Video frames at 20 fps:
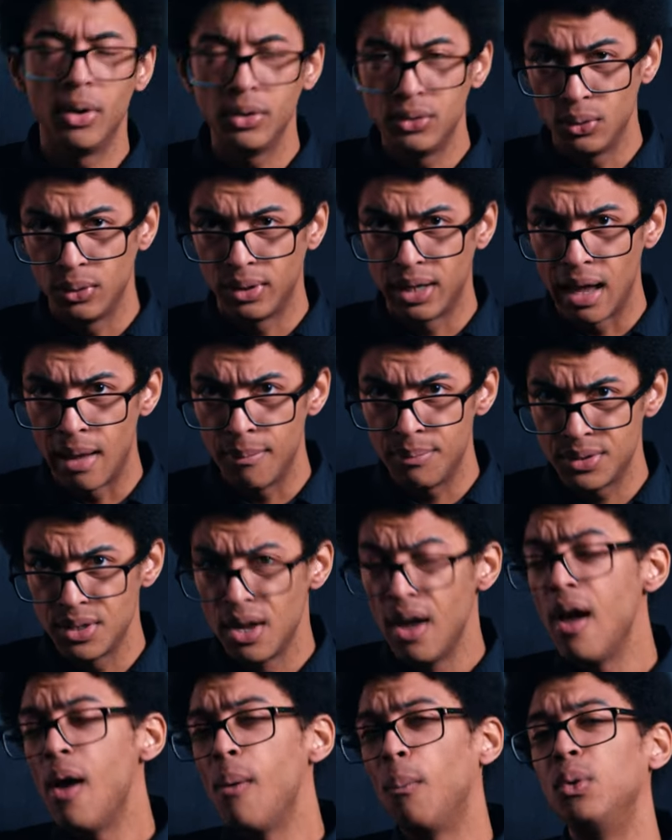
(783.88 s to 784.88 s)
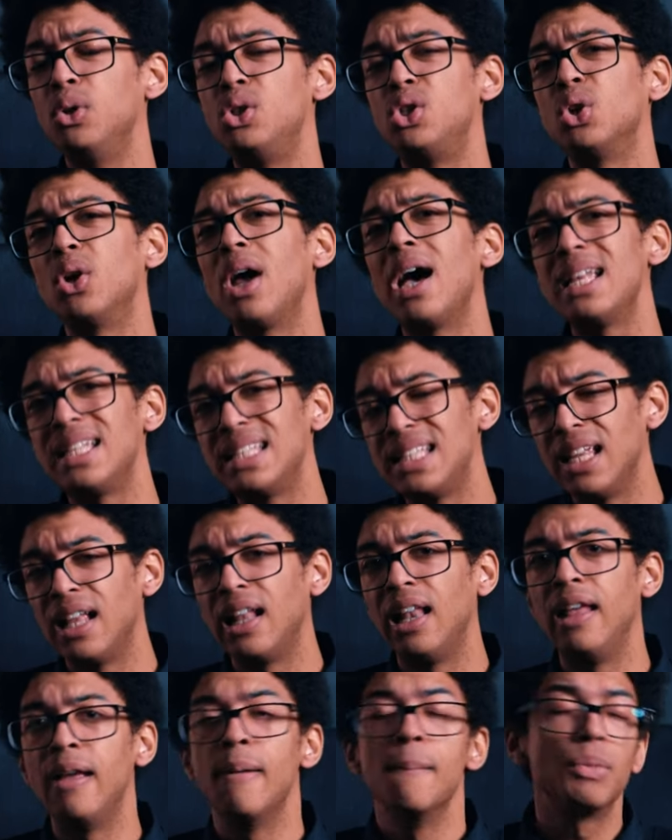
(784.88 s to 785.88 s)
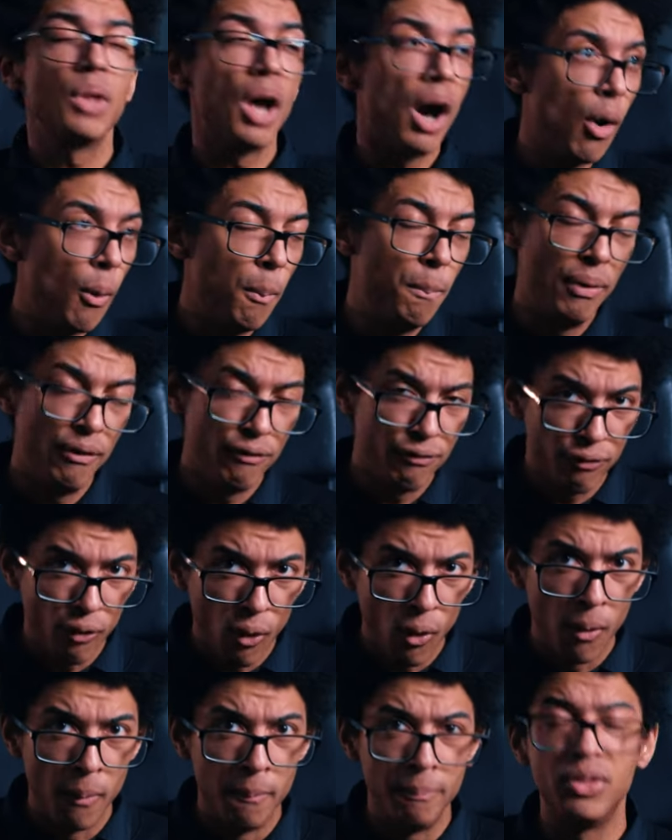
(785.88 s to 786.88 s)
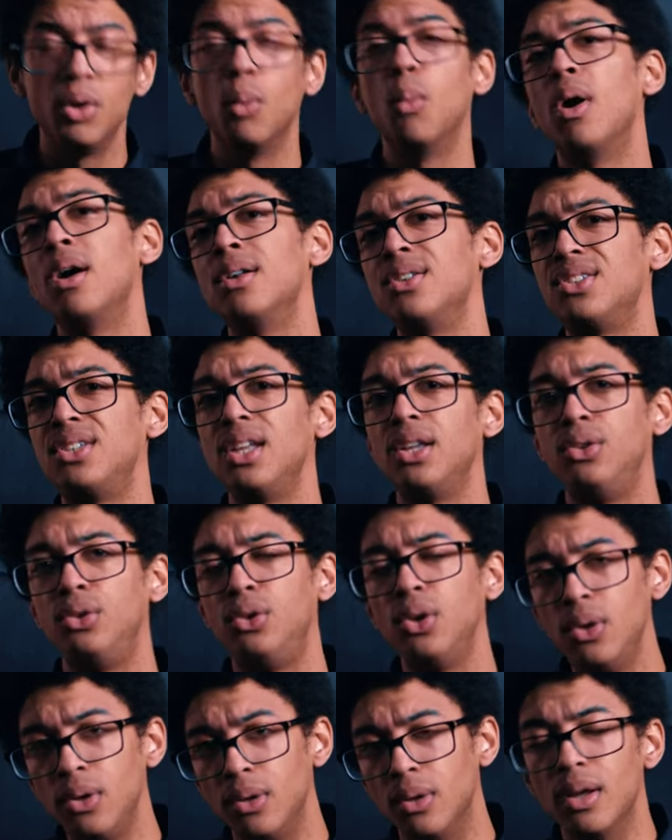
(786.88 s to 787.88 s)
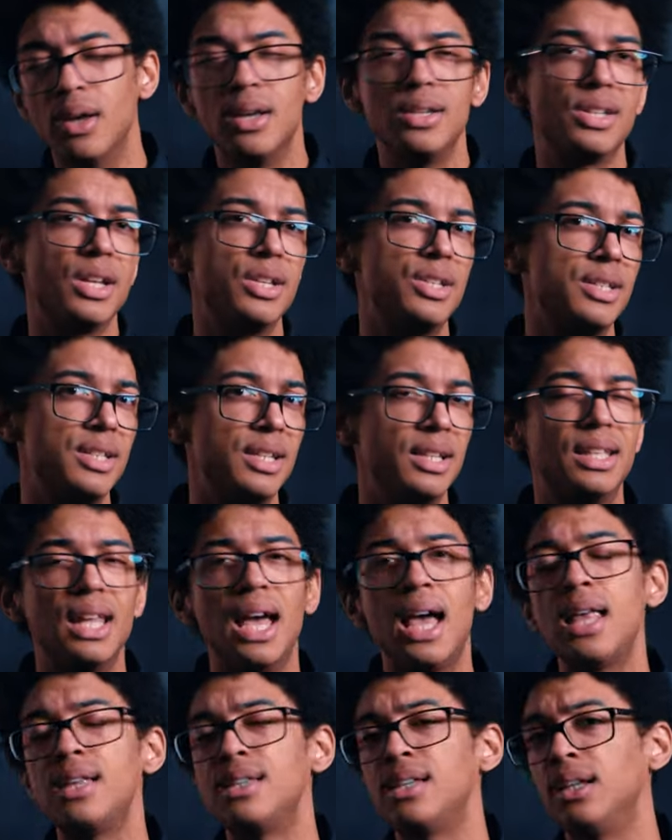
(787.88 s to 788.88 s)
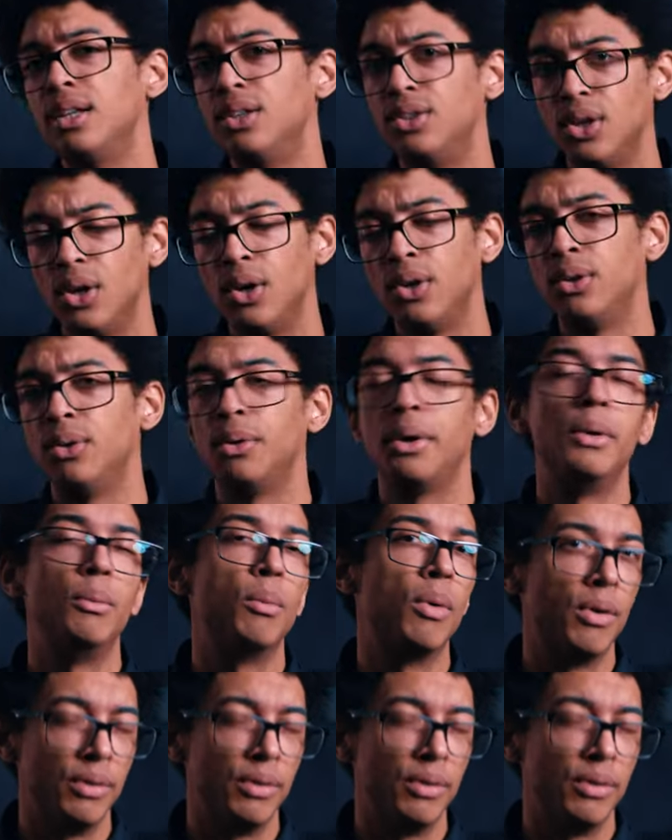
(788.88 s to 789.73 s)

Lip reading: bottle caps would drastically outperform the ones that do, such as Intenze and Eternal and